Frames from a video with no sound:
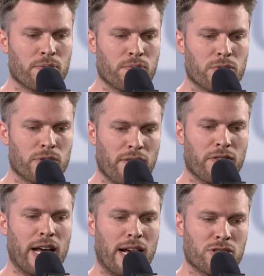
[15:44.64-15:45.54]
some...
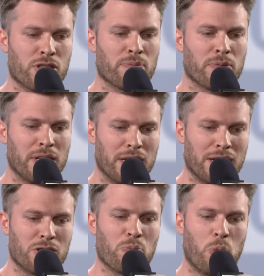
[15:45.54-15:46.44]
definitely had some
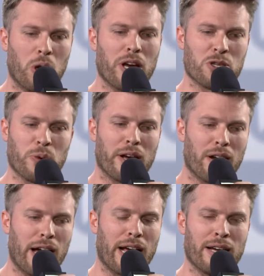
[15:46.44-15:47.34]
bookings where you're
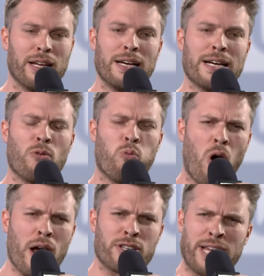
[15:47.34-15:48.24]
like,
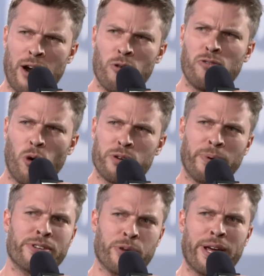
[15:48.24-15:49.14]
why is Carol
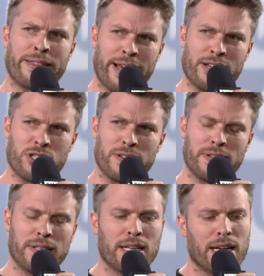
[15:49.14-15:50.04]
Vorderman doing this?
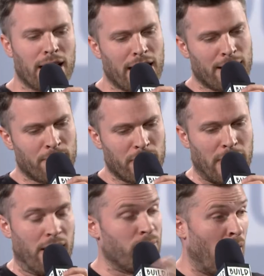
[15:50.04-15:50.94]

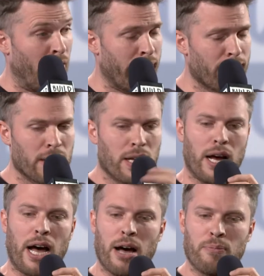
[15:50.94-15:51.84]
Money.
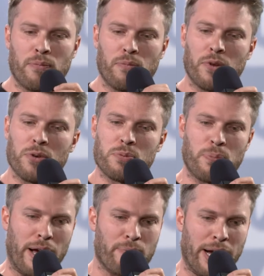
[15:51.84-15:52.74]
We
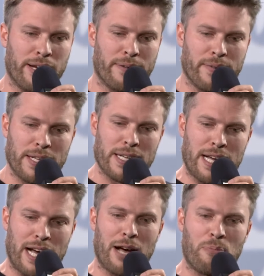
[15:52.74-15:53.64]
just paid her.
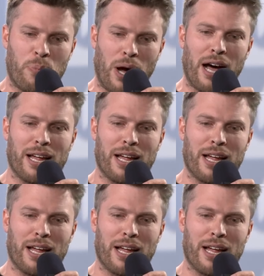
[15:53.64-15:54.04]
But